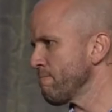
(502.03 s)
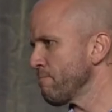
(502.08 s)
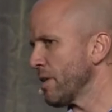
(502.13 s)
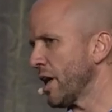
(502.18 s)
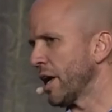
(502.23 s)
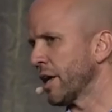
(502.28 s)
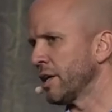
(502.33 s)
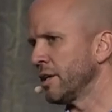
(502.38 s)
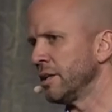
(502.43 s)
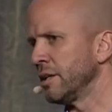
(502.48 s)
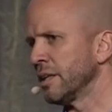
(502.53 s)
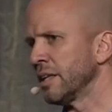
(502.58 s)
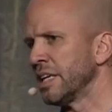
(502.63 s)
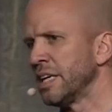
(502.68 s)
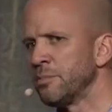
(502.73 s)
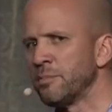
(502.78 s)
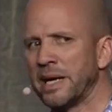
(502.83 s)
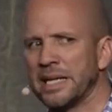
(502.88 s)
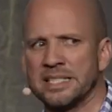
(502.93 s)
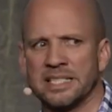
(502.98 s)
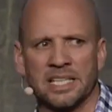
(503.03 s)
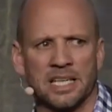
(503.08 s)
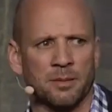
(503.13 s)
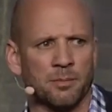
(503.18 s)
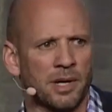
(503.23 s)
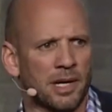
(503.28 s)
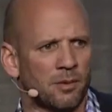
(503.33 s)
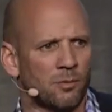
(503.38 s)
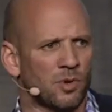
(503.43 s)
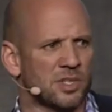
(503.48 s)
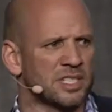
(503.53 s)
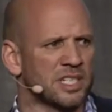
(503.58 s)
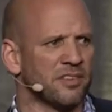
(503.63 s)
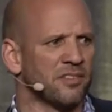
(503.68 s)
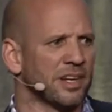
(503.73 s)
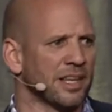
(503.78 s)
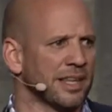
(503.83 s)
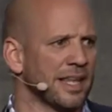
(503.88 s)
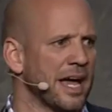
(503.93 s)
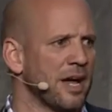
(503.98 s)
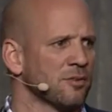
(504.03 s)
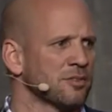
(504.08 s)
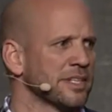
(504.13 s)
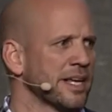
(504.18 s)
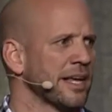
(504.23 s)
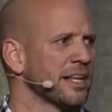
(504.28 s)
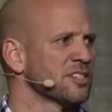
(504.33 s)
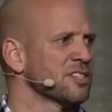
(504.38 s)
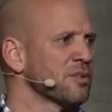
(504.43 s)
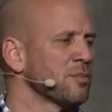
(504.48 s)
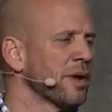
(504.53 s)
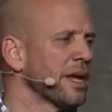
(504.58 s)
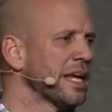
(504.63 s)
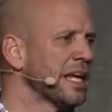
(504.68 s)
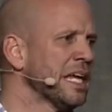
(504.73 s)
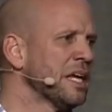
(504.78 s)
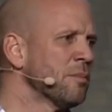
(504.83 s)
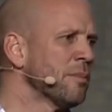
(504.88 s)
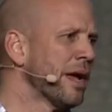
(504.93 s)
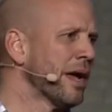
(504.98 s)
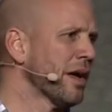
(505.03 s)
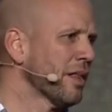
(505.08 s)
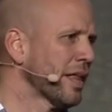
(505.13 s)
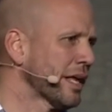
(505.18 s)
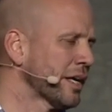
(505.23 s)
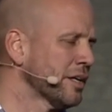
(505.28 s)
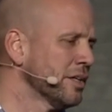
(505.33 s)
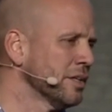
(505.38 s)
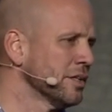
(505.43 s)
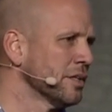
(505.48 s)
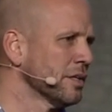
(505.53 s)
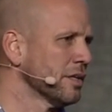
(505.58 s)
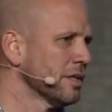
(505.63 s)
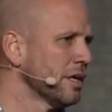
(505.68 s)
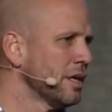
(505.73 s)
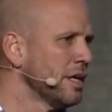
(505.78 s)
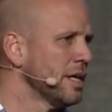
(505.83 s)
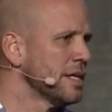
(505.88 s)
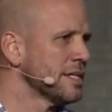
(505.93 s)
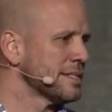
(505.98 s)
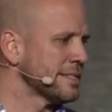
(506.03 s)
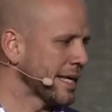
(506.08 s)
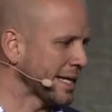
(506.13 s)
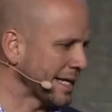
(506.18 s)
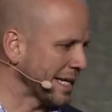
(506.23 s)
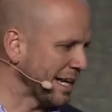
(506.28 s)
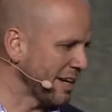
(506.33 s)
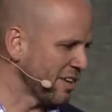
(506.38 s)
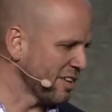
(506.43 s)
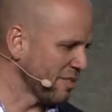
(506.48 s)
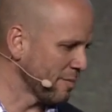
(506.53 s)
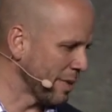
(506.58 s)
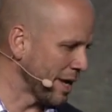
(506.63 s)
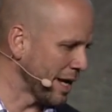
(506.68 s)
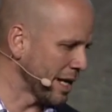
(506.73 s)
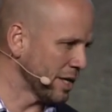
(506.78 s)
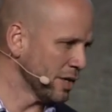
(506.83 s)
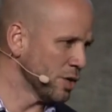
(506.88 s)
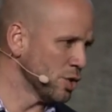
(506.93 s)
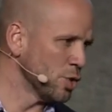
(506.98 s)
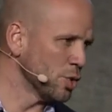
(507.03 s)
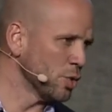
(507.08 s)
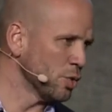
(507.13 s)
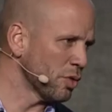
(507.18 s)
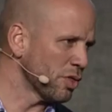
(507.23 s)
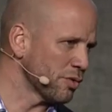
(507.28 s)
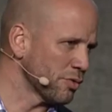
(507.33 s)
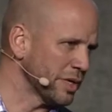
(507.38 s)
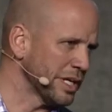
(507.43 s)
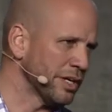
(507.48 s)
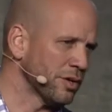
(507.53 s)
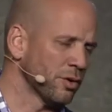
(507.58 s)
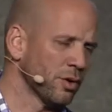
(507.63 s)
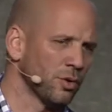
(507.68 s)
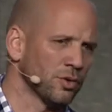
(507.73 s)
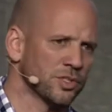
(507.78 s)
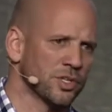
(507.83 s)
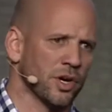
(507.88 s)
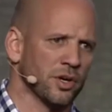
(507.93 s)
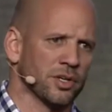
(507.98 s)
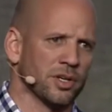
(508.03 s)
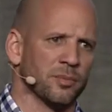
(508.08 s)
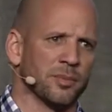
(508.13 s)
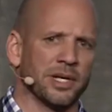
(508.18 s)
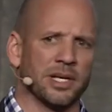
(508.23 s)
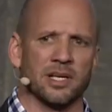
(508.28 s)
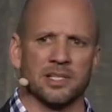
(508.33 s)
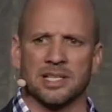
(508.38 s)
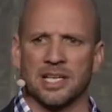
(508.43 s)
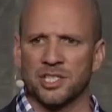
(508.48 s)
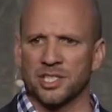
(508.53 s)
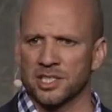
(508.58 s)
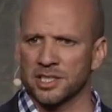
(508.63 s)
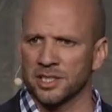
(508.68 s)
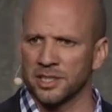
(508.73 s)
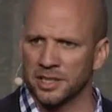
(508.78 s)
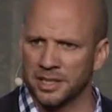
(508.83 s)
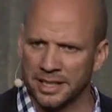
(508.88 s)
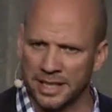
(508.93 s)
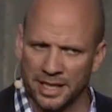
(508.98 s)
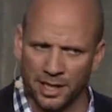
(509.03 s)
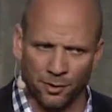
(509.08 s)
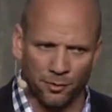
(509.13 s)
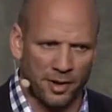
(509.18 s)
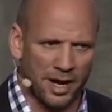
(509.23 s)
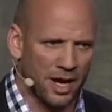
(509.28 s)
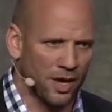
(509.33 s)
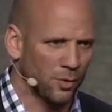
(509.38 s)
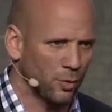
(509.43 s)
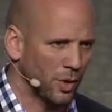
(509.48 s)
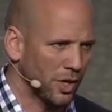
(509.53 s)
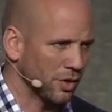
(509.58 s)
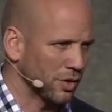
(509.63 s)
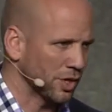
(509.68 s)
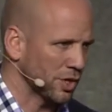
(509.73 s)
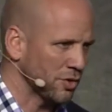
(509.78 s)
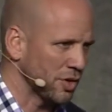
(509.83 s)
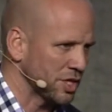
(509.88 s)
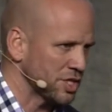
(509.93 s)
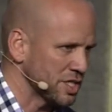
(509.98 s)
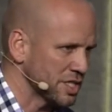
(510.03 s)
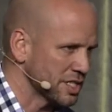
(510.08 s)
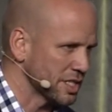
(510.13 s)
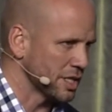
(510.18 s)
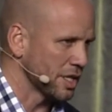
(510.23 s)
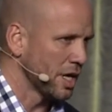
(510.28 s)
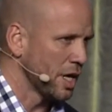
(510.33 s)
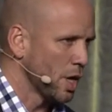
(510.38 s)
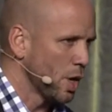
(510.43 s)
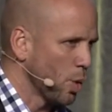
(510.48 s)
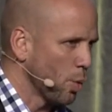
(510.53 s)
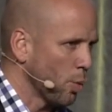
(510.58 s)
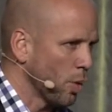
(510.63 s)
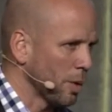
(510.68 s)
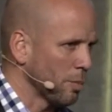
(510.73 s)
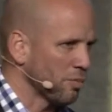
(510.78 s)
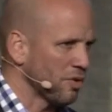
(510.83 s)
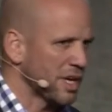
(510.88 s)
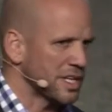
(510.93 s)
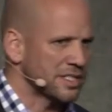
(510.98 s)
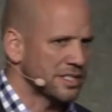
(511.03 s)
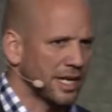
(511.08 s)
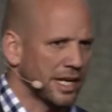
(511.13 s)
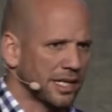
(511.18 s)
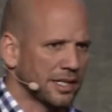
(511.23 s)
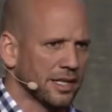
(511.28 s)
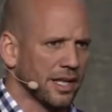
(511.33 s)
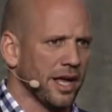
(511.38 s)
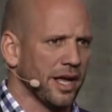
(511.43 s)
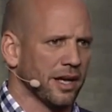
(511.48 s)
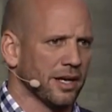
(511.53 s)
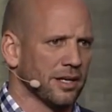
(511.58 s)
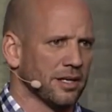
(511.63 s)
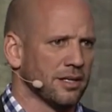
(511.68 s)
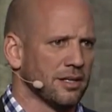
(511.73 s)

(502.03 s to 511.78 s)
I couldn't lead my team. I wasn't even allowed to answer my email. I couldn't take care of my new three year old daughter because I just couldn't get around well on crutches and one prosthetic leg.